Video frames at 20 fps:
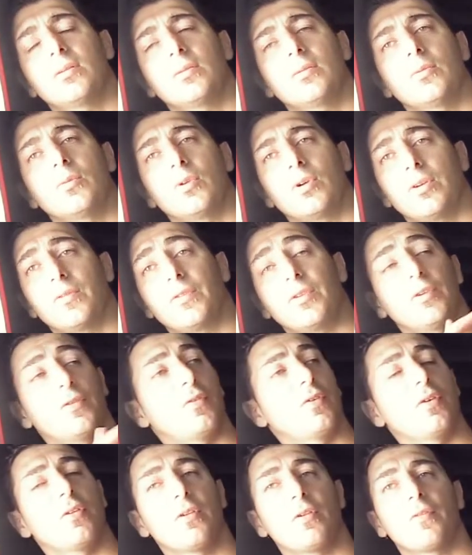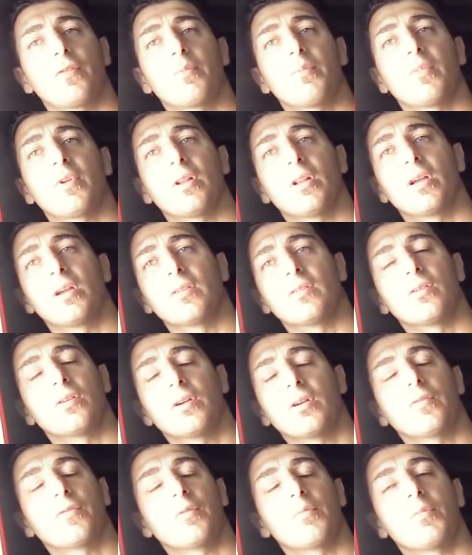or if you're further from the light,
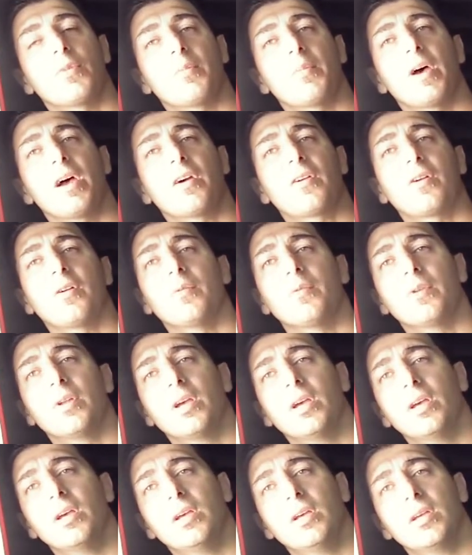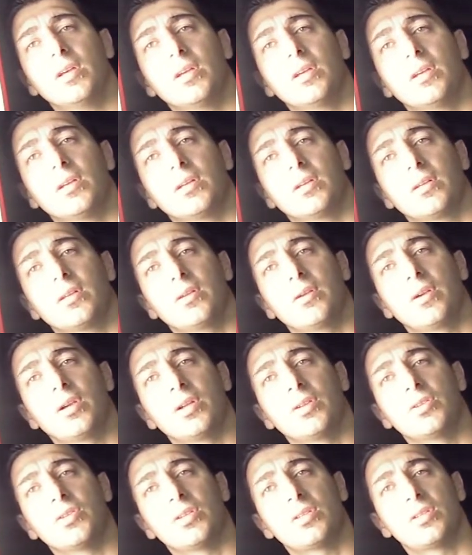from the background, you
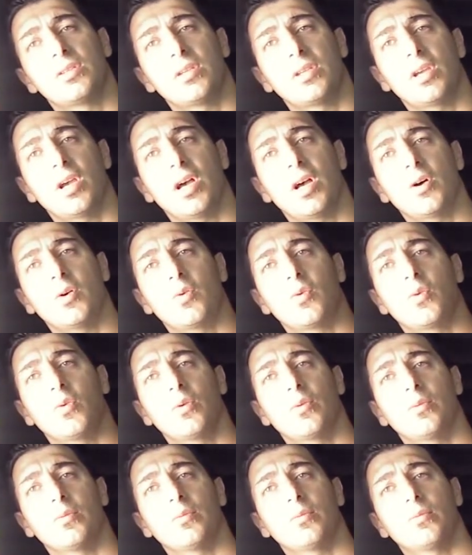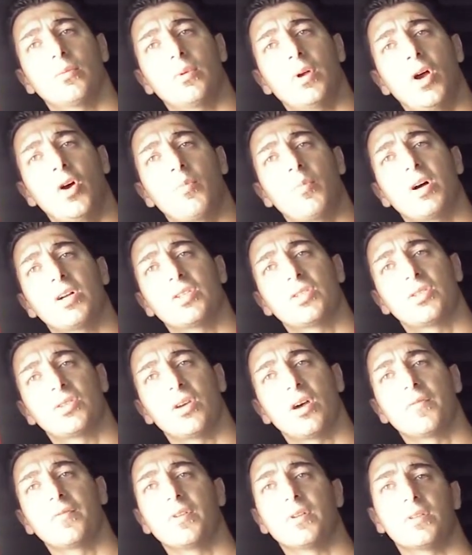can just see how much
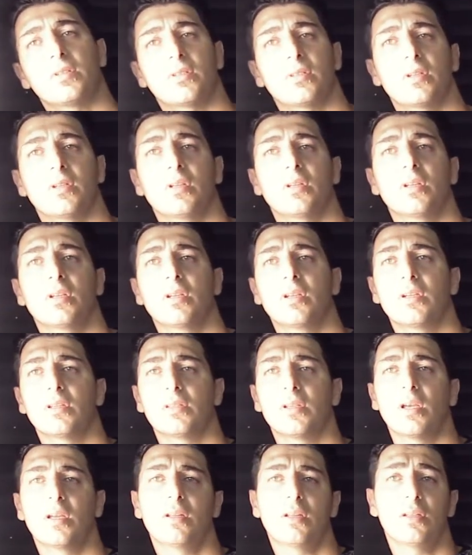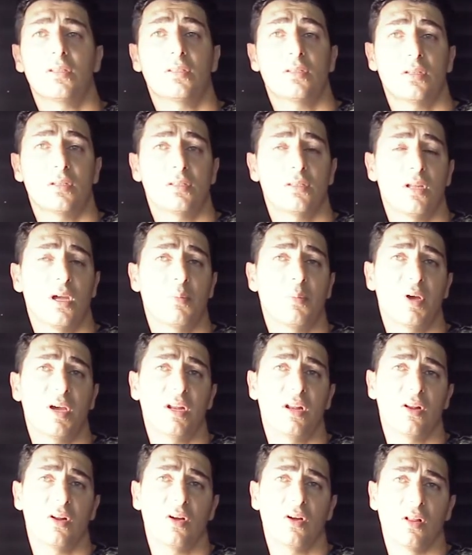softness it is, and this is not
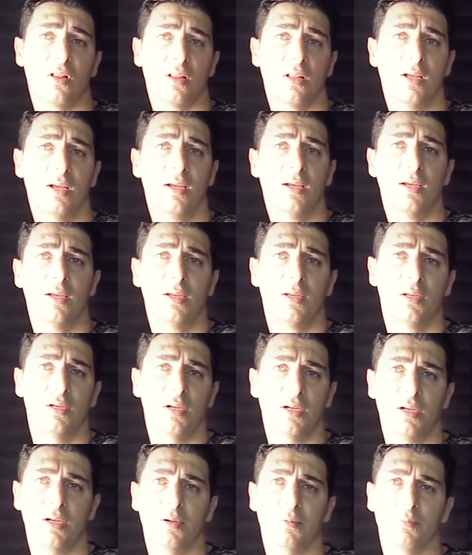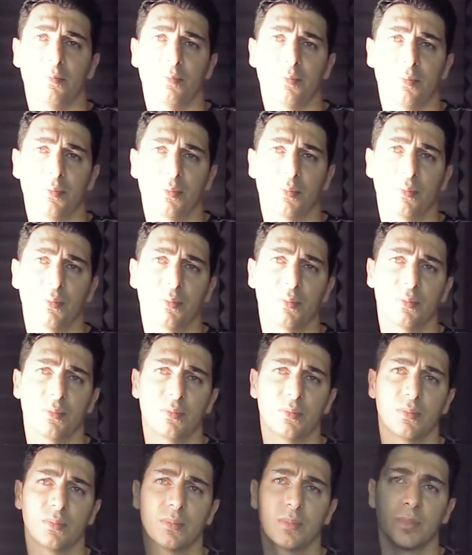bad at all.
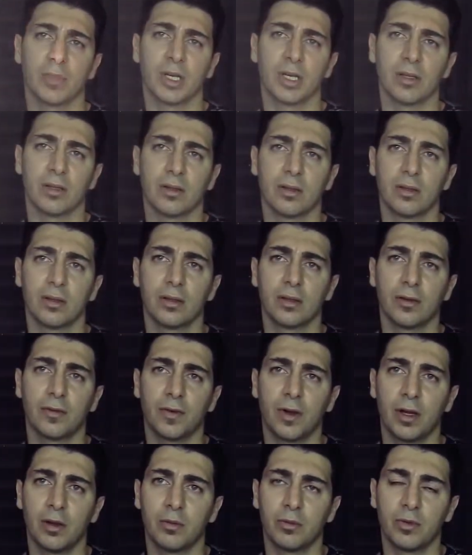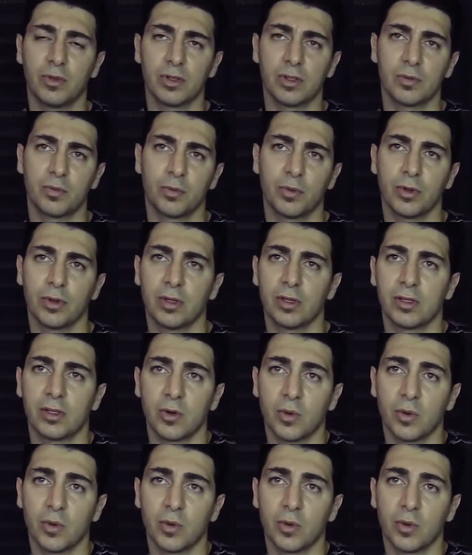But if I just put this